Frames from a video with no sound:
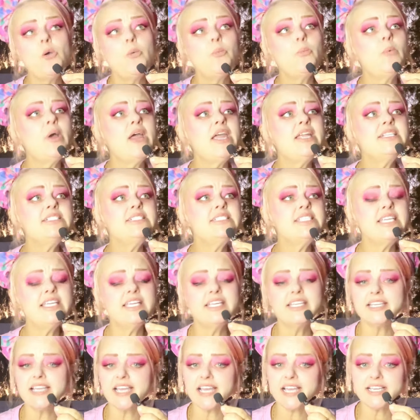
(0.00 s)
when
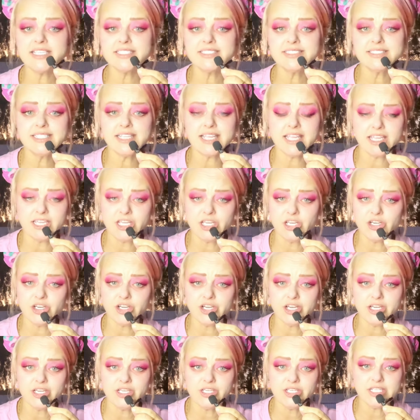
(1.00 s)
did us, you
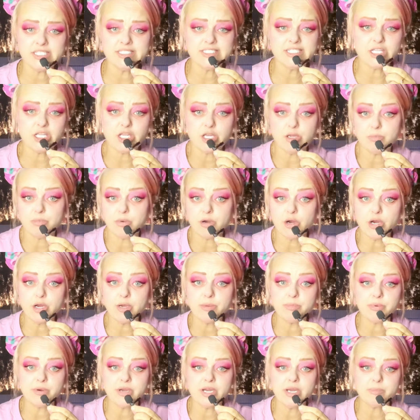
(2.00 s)
know, using the
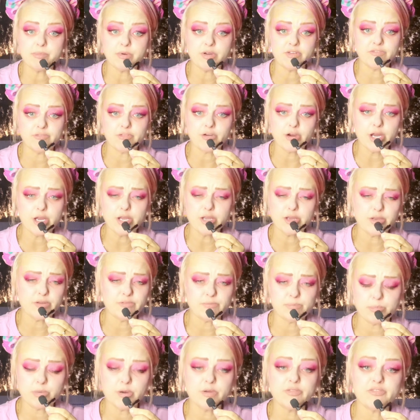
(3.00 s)
appropriate
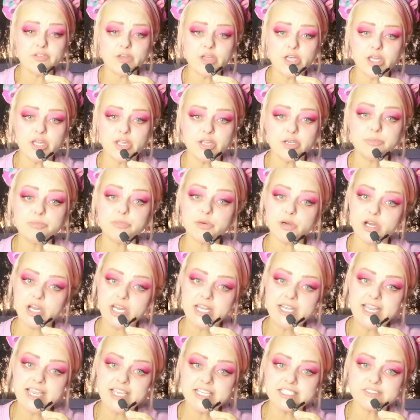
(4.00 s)
preferred
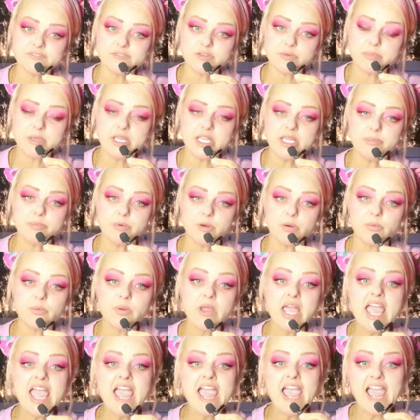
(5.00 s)
pronouns for people
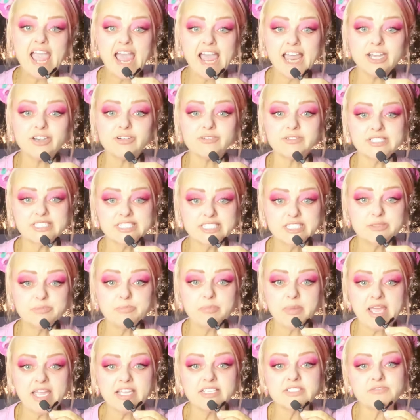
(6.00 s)
out of
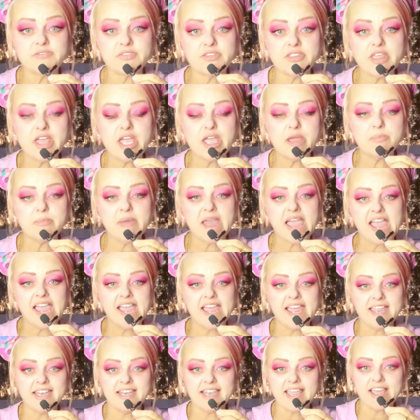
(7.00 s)
respect for them
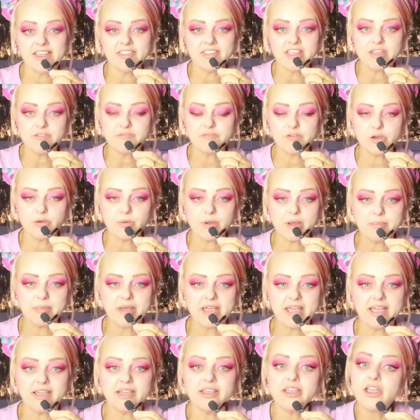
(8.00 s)
and how they felt
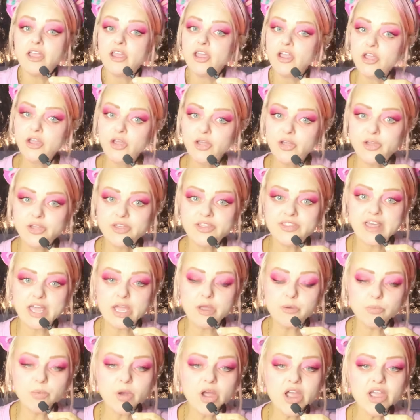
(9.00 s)
about who
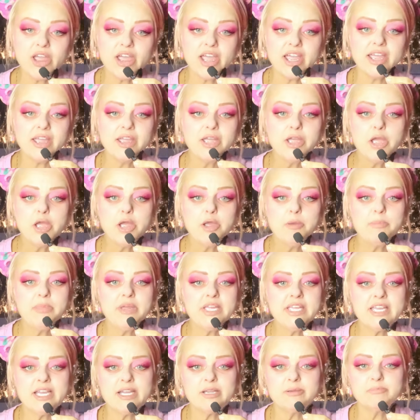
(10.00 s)
they were
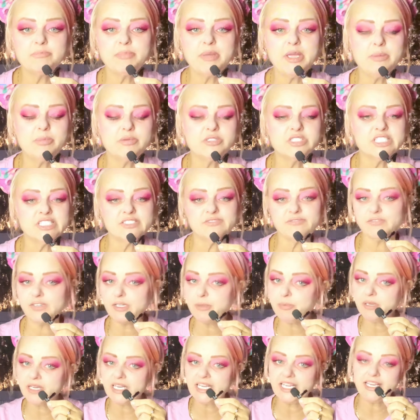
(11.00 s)
become people just
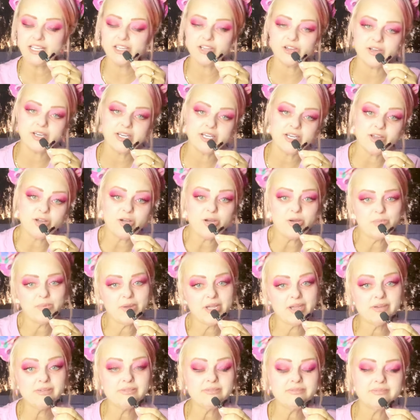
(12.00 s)
flippantly going, oh,
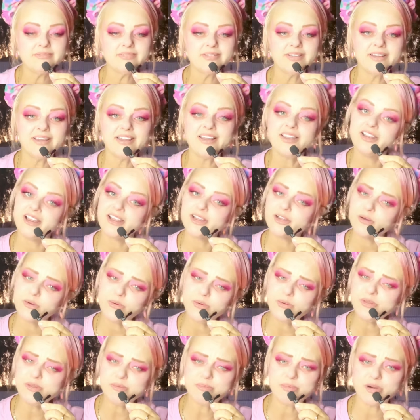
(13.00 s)
well, I like
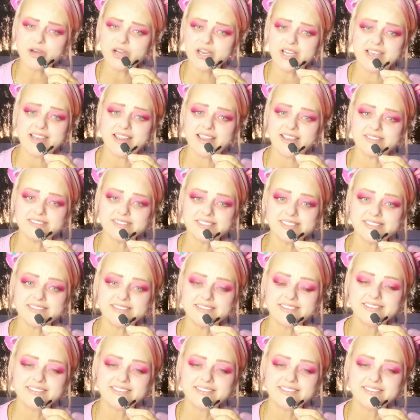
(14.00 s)
all the pronouns.